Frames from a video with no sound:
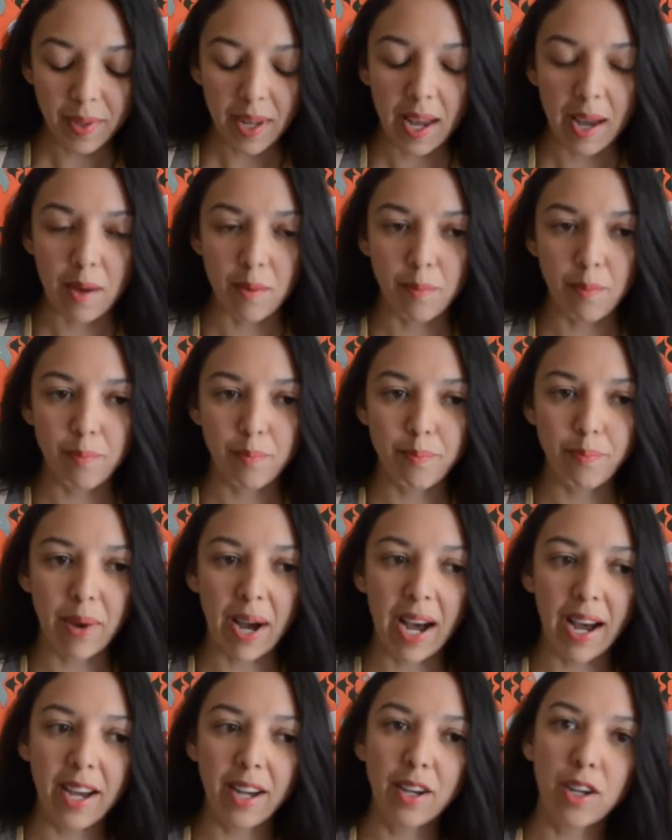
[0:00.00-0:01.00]
And
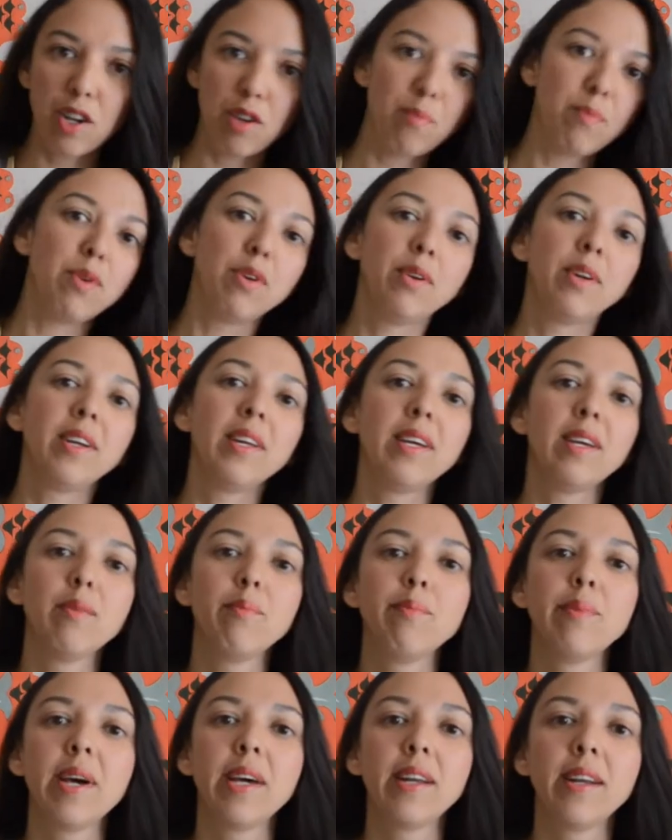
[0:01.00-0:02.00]
by community
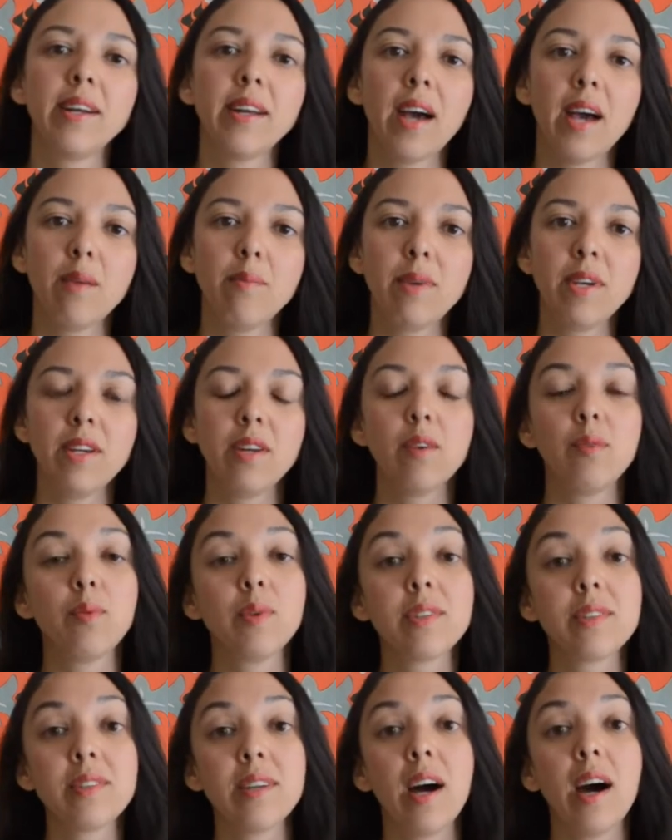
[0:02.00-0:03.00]
embedded, I mean it
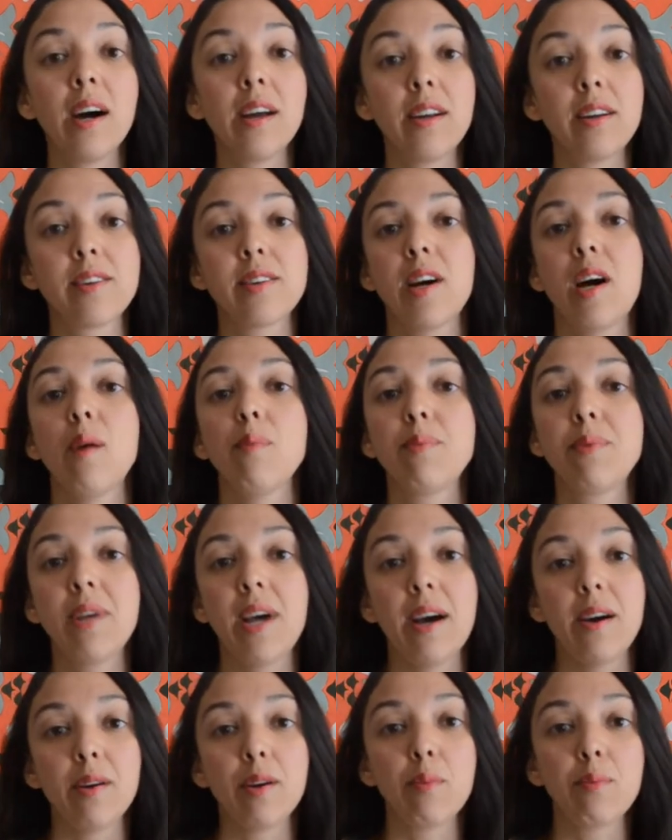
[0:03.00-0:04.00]
was not a top
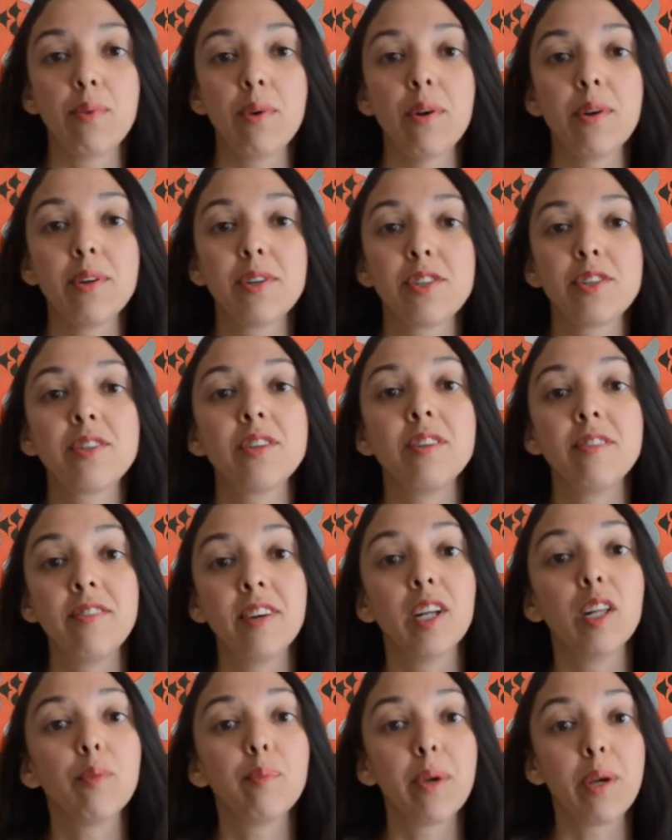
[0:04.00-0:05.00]
down approach to
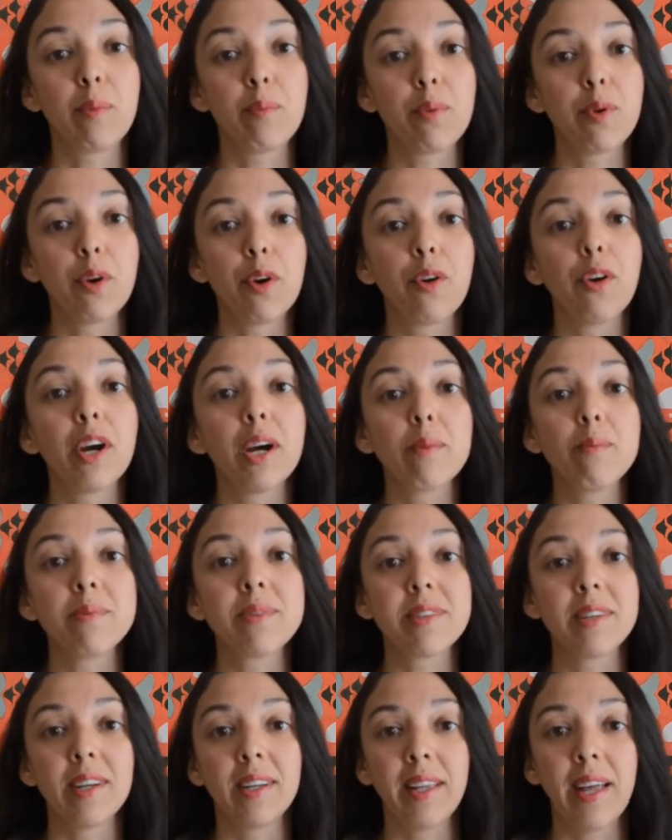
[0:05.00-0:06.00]
developing
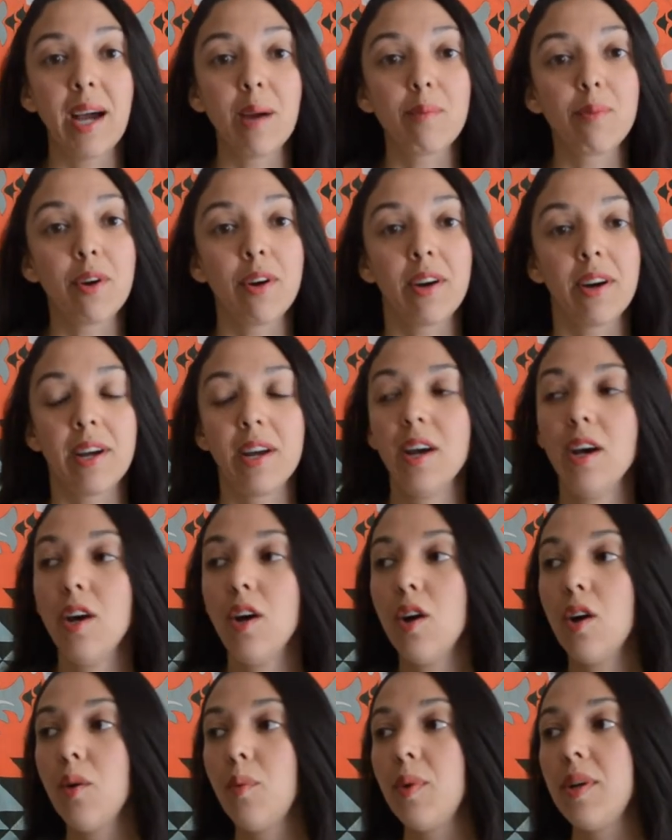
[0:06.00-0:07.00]
programs in a library.
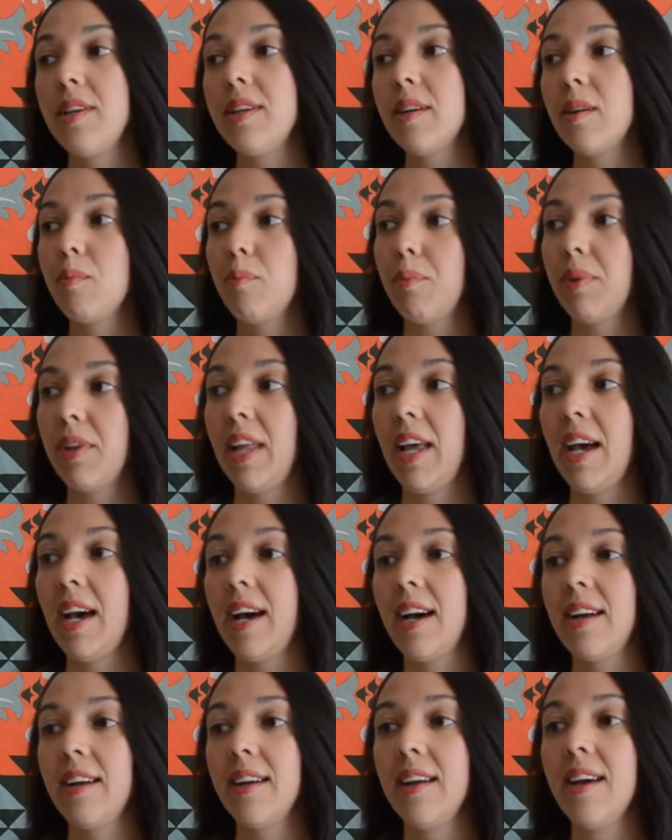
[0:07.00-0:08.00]
We didn't
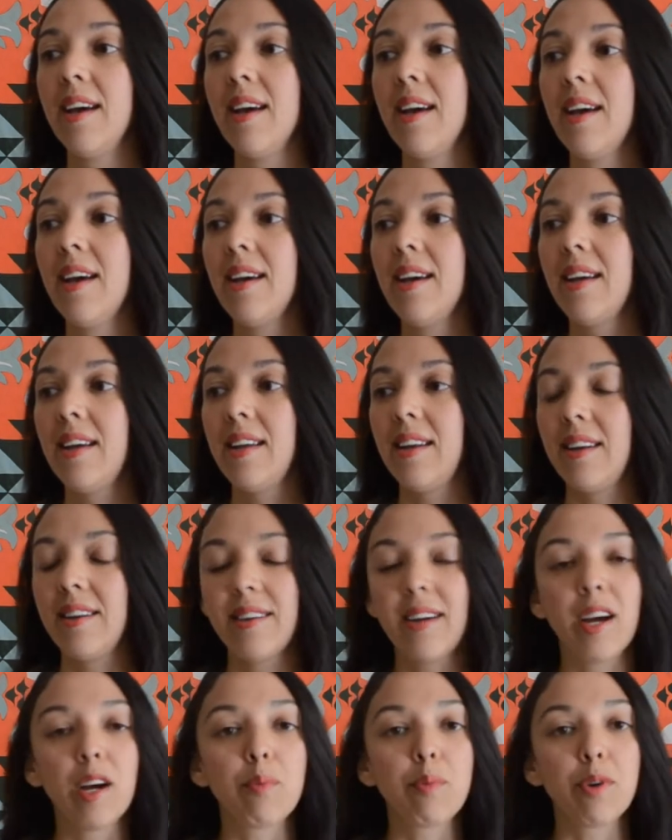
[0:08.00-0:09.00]
plan an
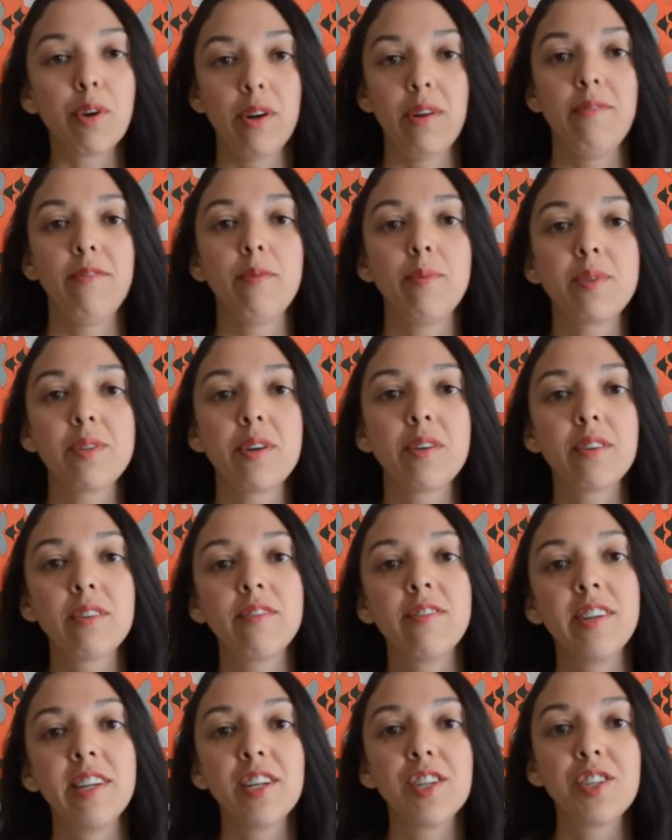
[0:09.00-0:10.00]
entire program from start to
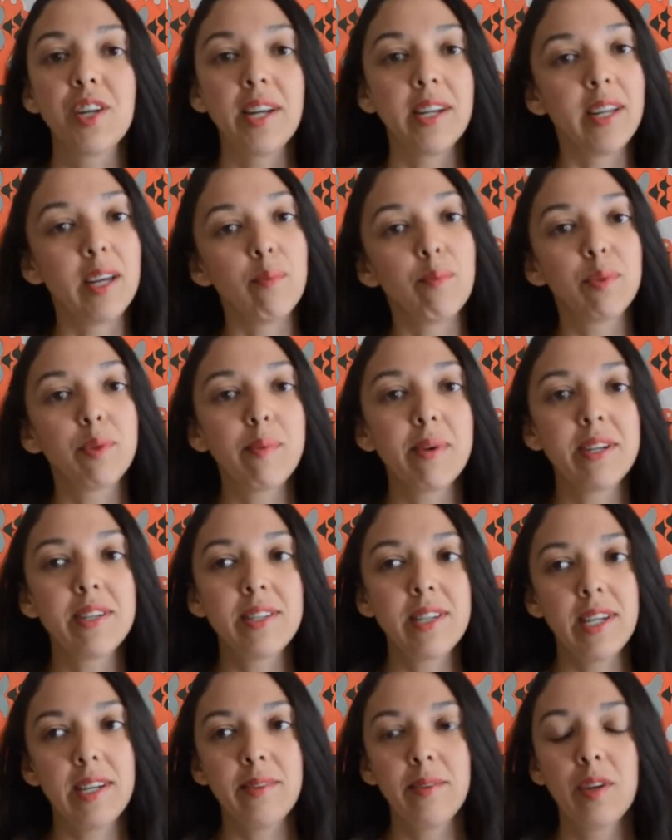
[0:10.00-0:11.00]
finish and
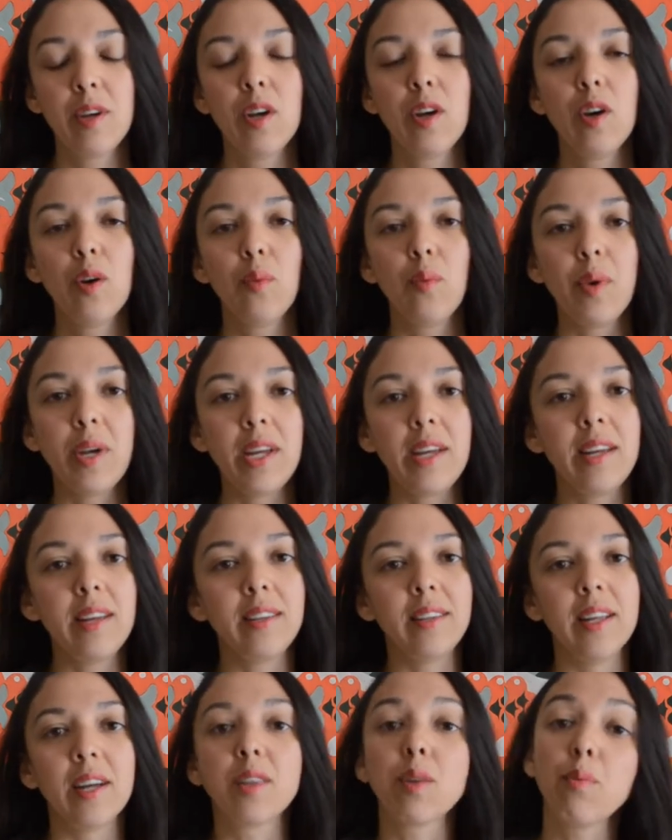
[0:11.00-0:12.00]
implement it. We
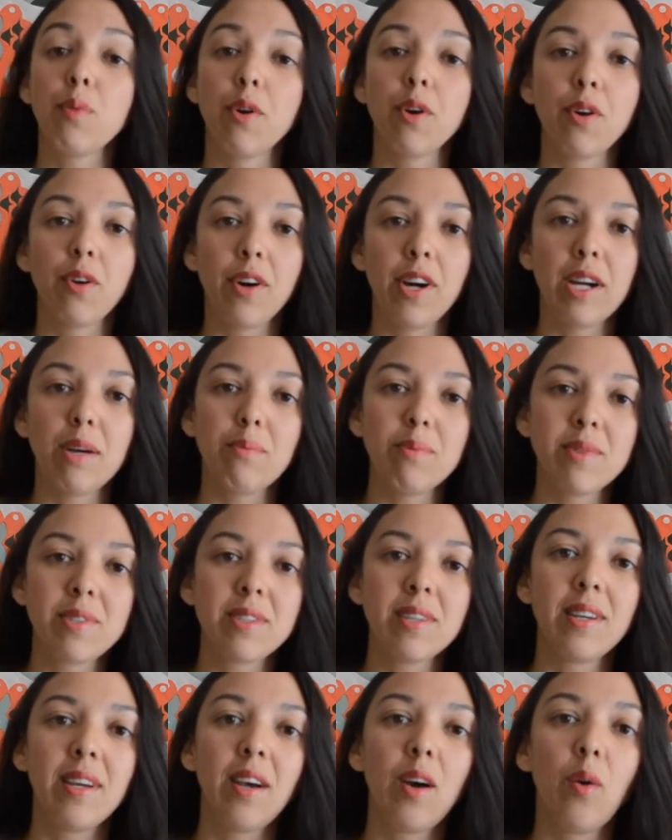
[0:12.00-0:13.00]
let the
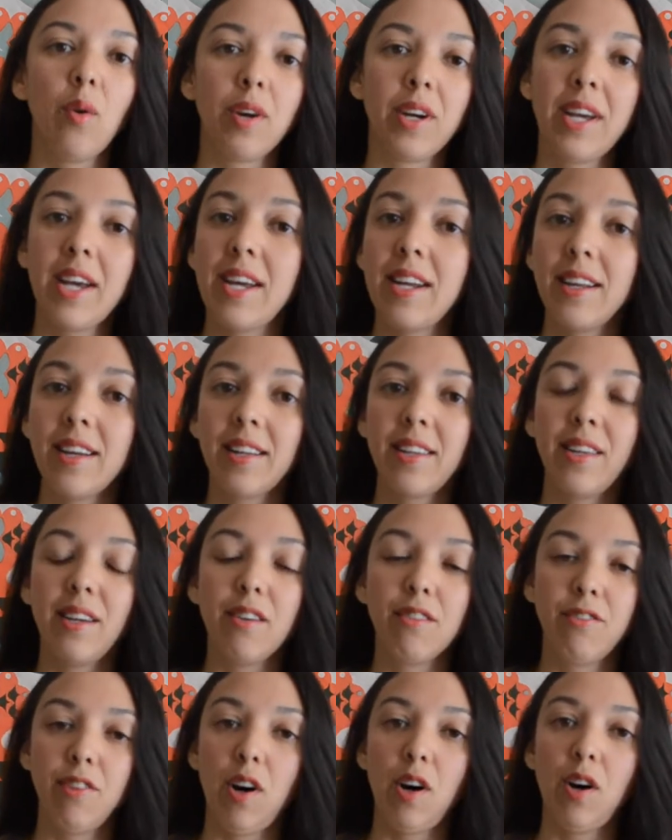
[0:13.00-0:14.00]
programs organically
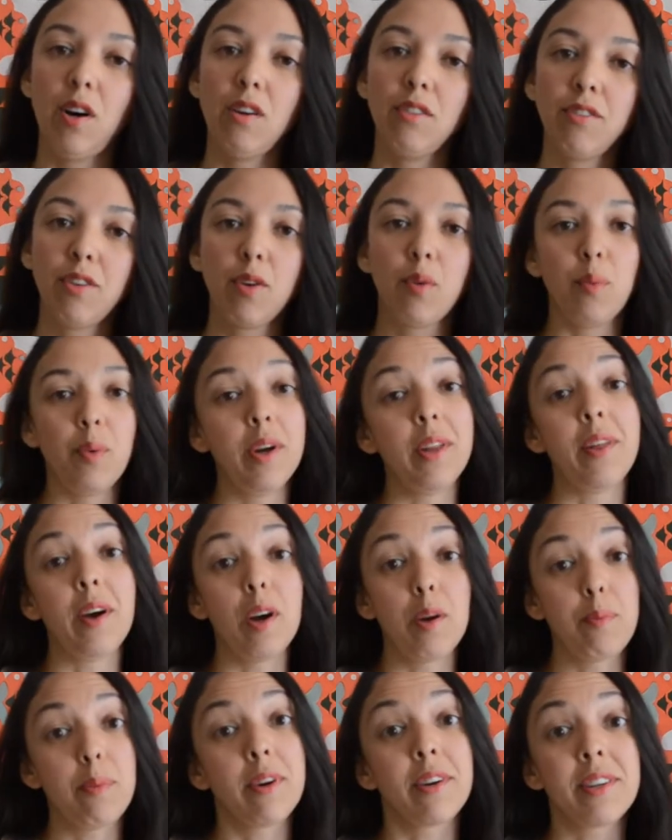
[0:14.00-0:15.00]
evolve with
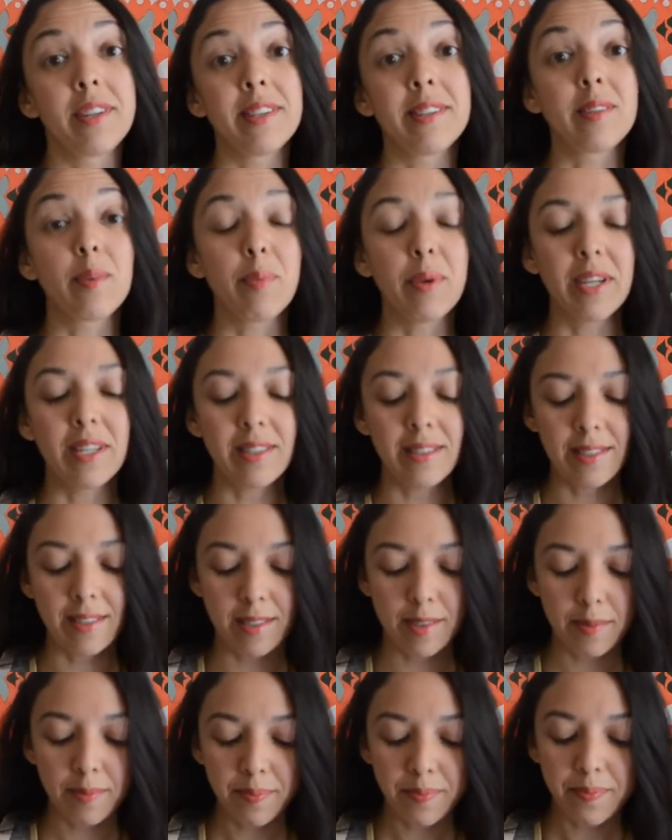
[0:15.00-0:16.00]
our
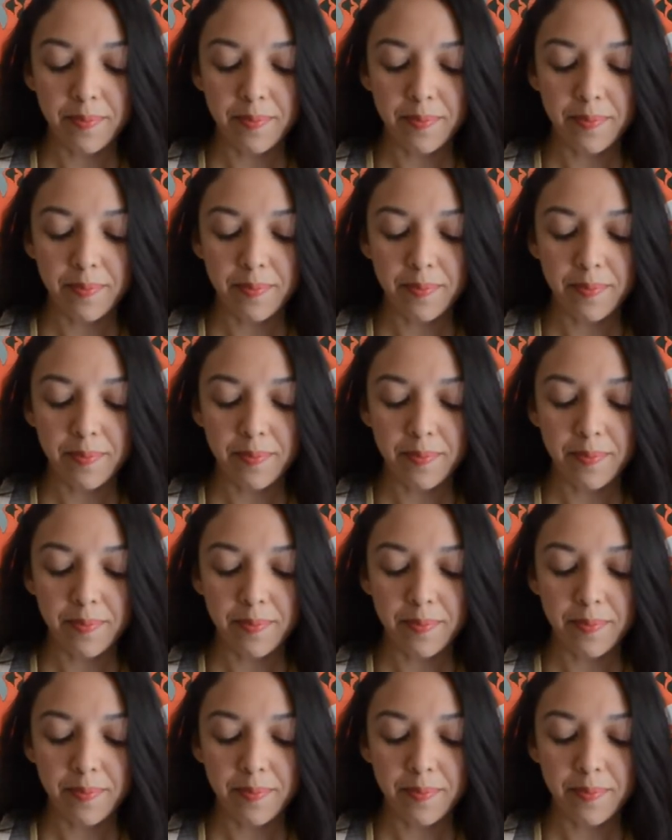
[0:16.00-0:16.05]
participants.